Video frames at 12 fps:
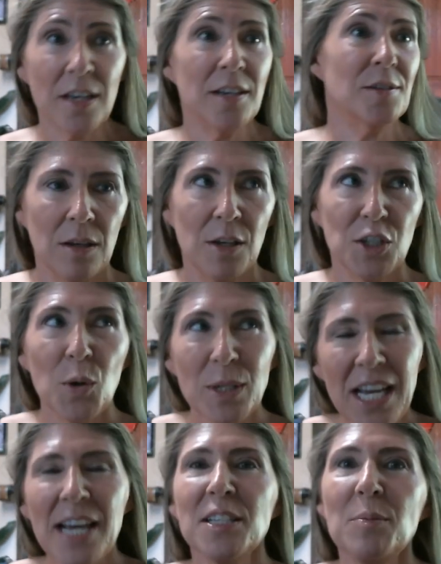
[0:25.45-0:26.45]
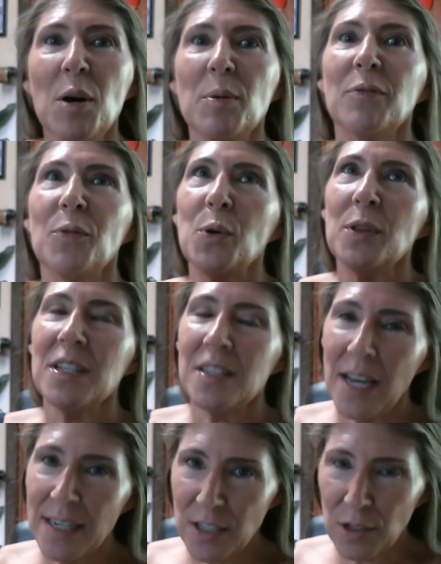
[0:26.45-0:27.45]
And so it takes a moment for the
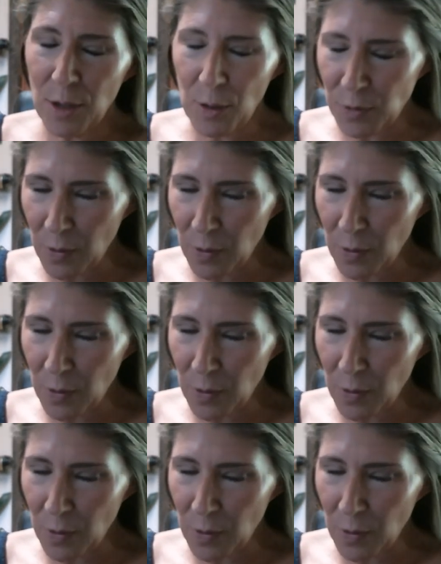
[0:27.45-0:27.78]
site to load.